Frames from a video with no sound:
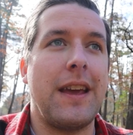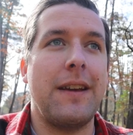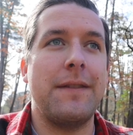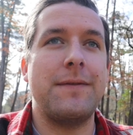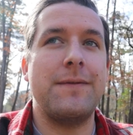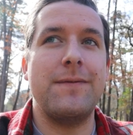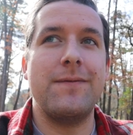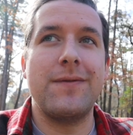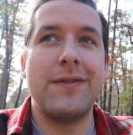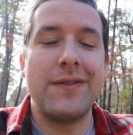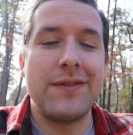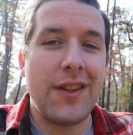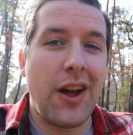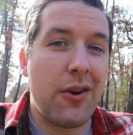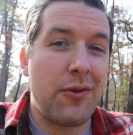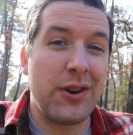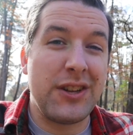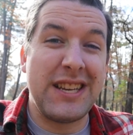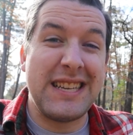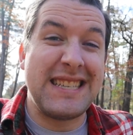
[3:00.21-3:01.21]
they've
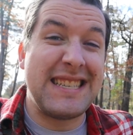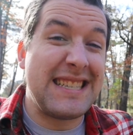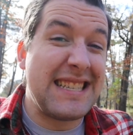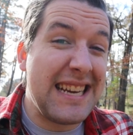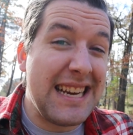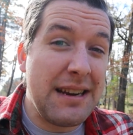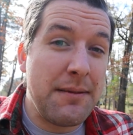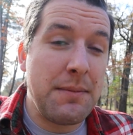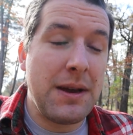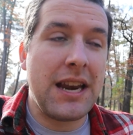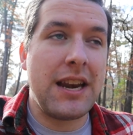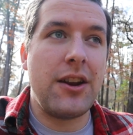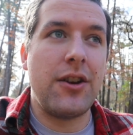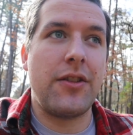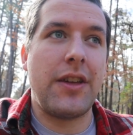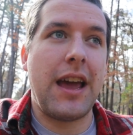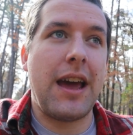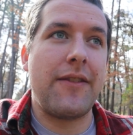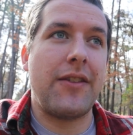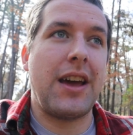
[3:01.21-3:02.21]
not really seen many,
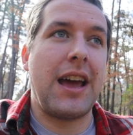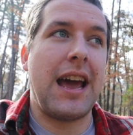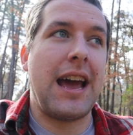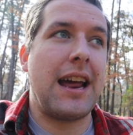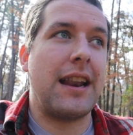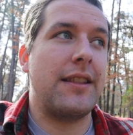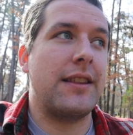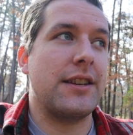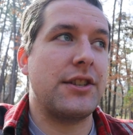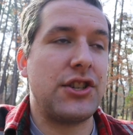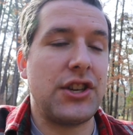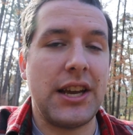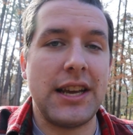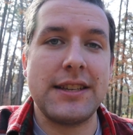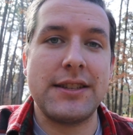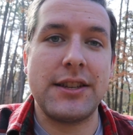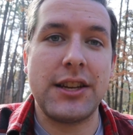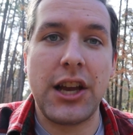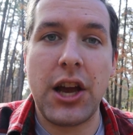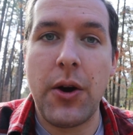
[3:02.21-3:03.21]
or they haven't had the
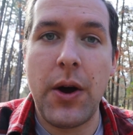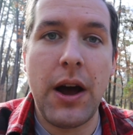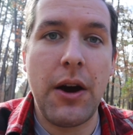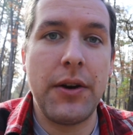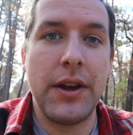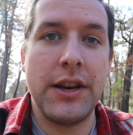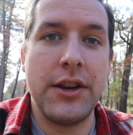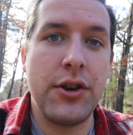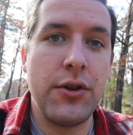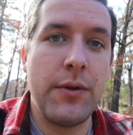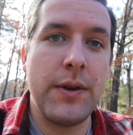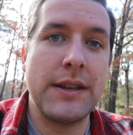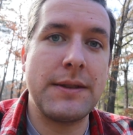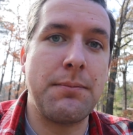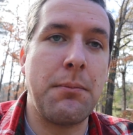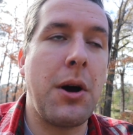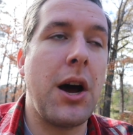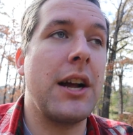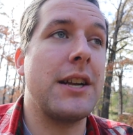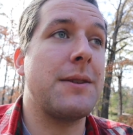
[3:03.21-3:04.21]
chance to go out and do
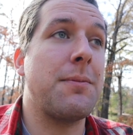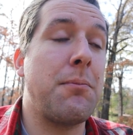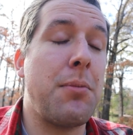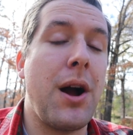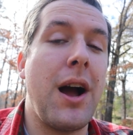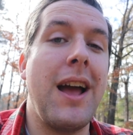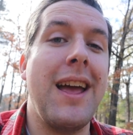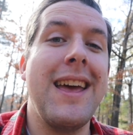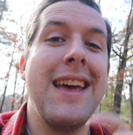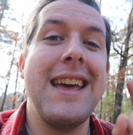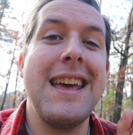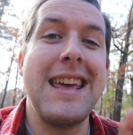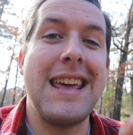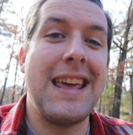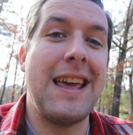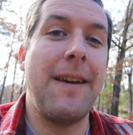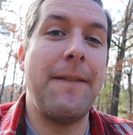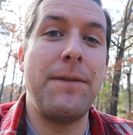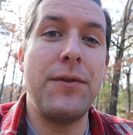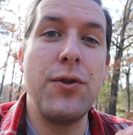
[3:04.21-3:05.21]
as much. But
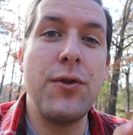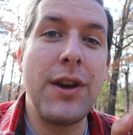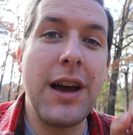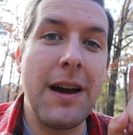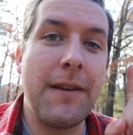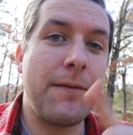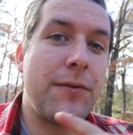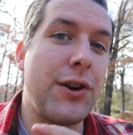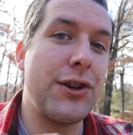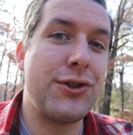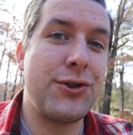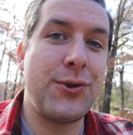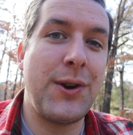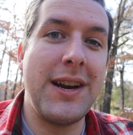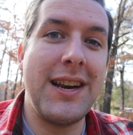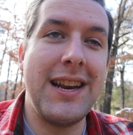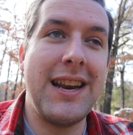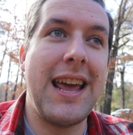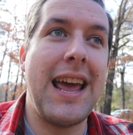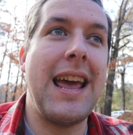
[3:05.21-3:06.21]
if you got
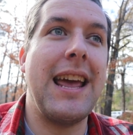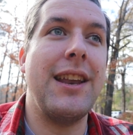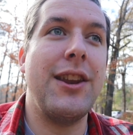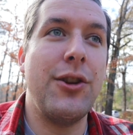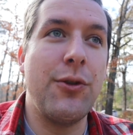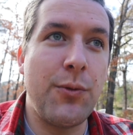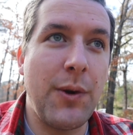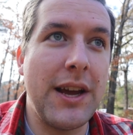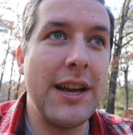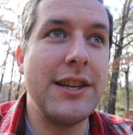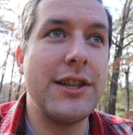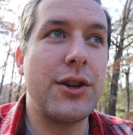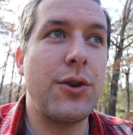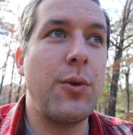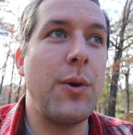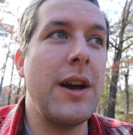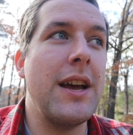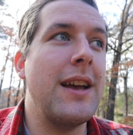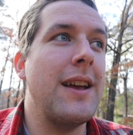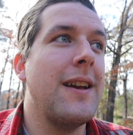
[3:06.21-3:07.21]
frustrated and you rage
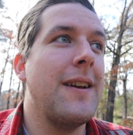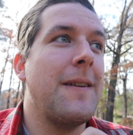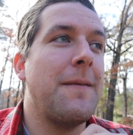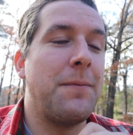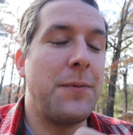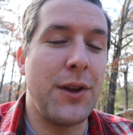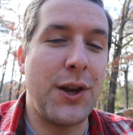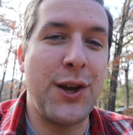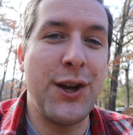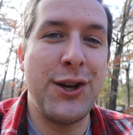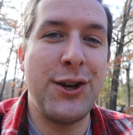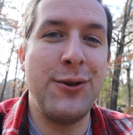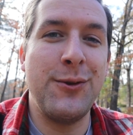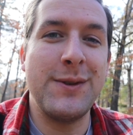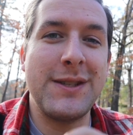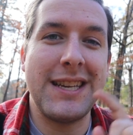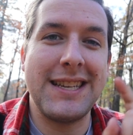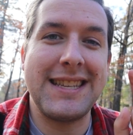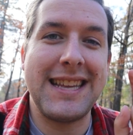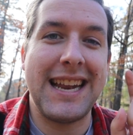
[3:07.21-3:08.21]
quit, the good
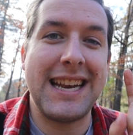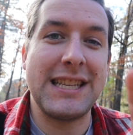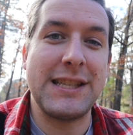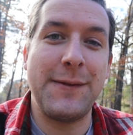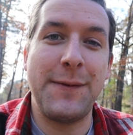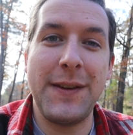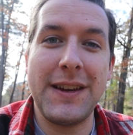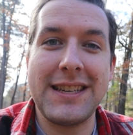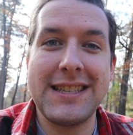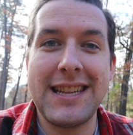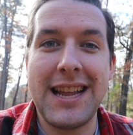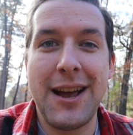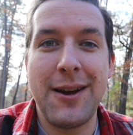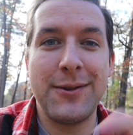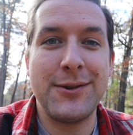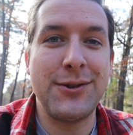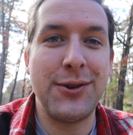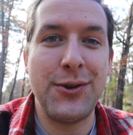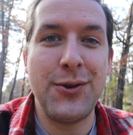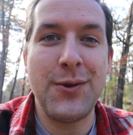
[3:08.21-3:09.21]
news is that it's fixed
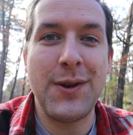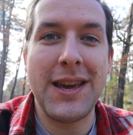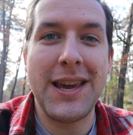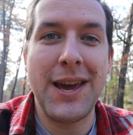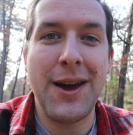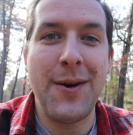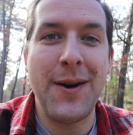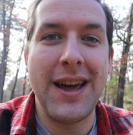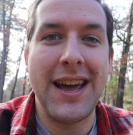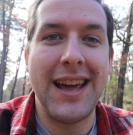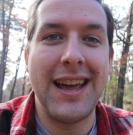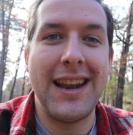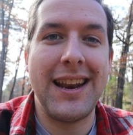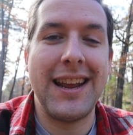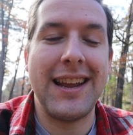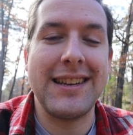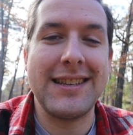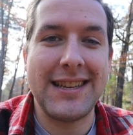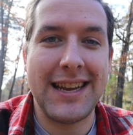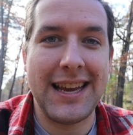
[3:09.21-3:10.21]
now, so you can go ahead
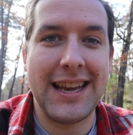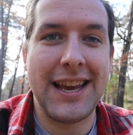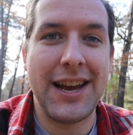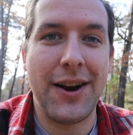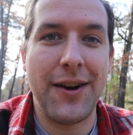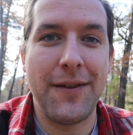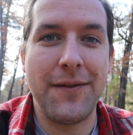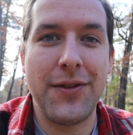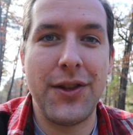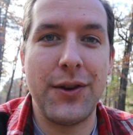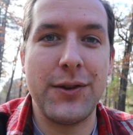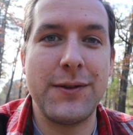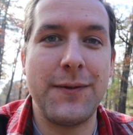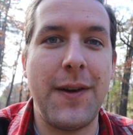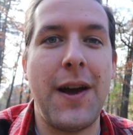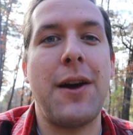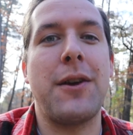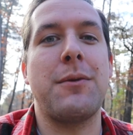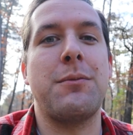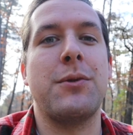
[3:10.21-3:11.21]
and take care of those
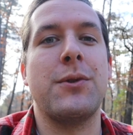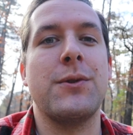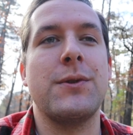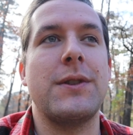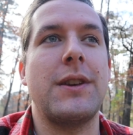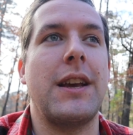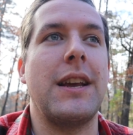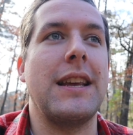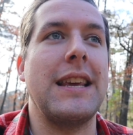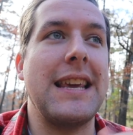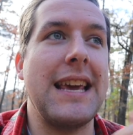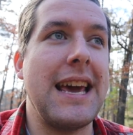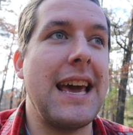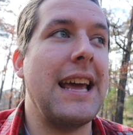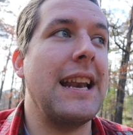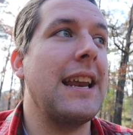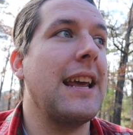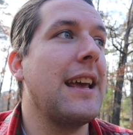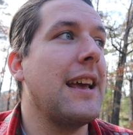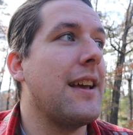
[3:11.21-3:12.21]
foundables and
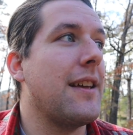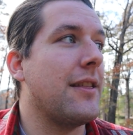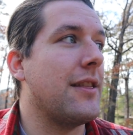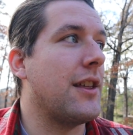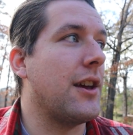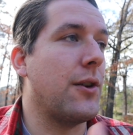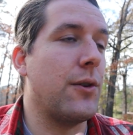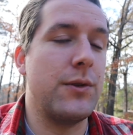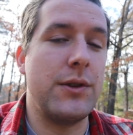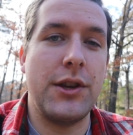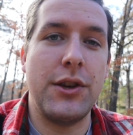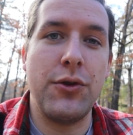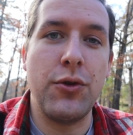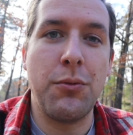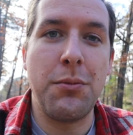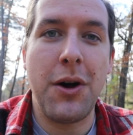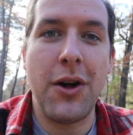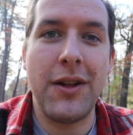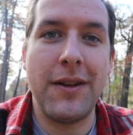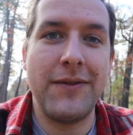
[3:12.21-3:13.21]
get those
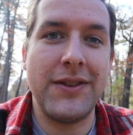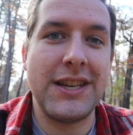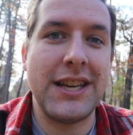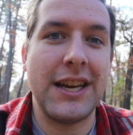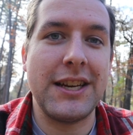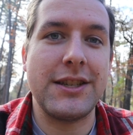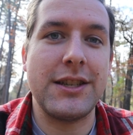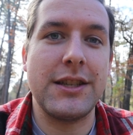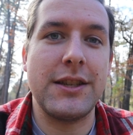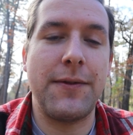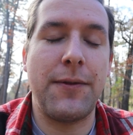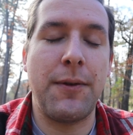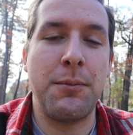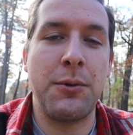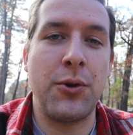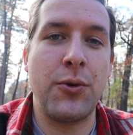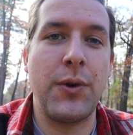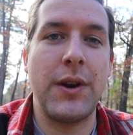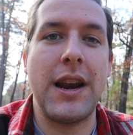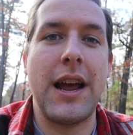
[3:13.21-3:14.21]
Yule Ball invitations from
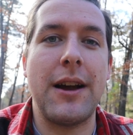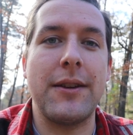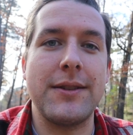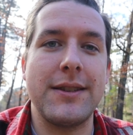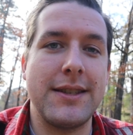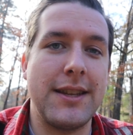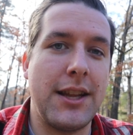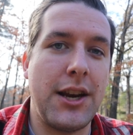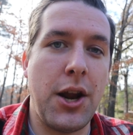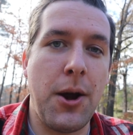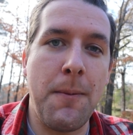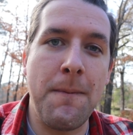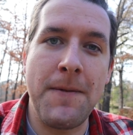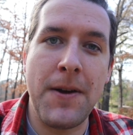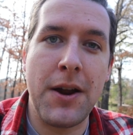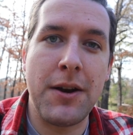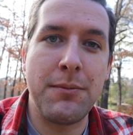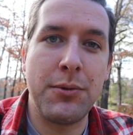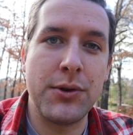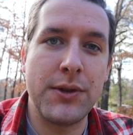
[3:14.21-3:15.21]
the greenhouses and the gnome
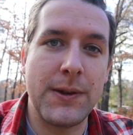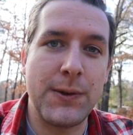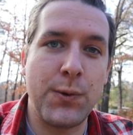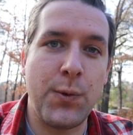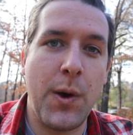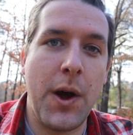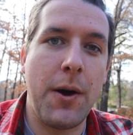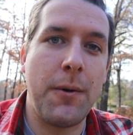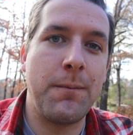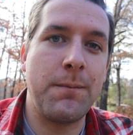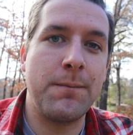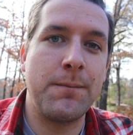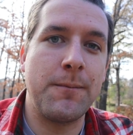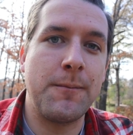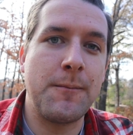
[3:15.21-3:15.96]
foundables as well.